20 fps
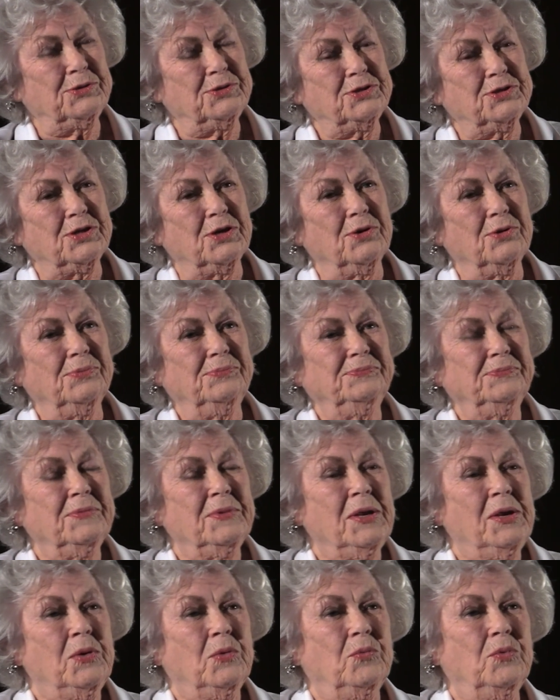So
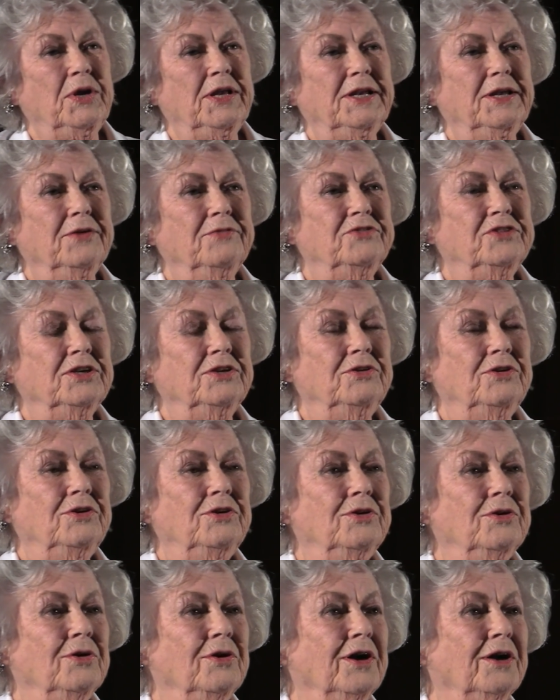we lived in New
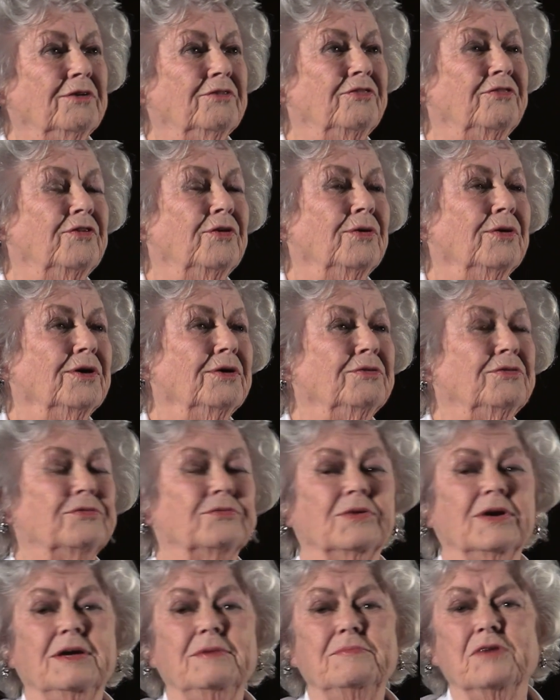York for
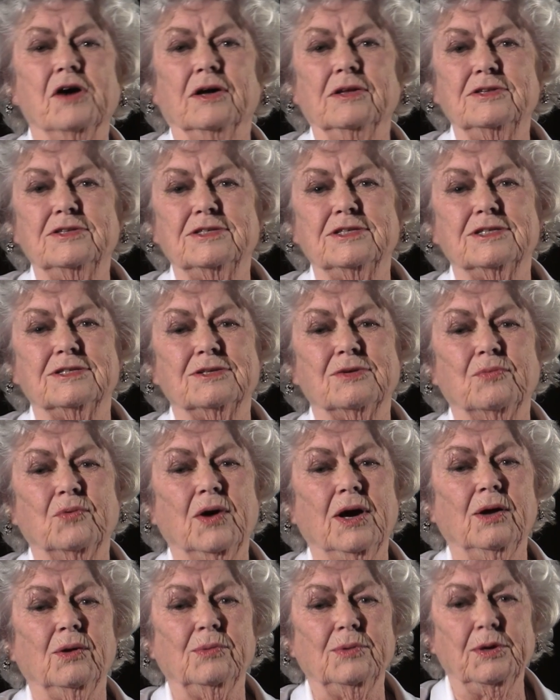3 months
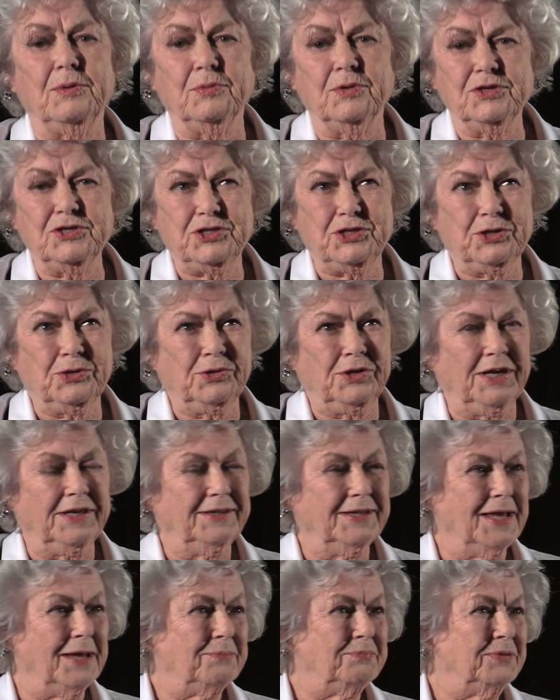while we were shooting
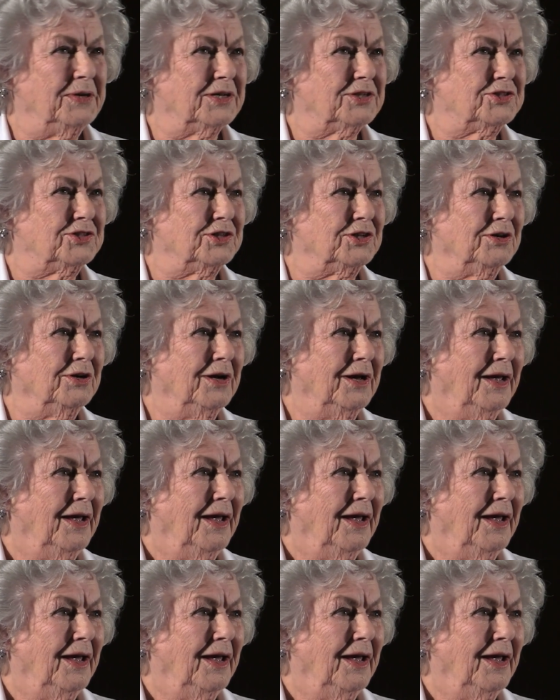that picture.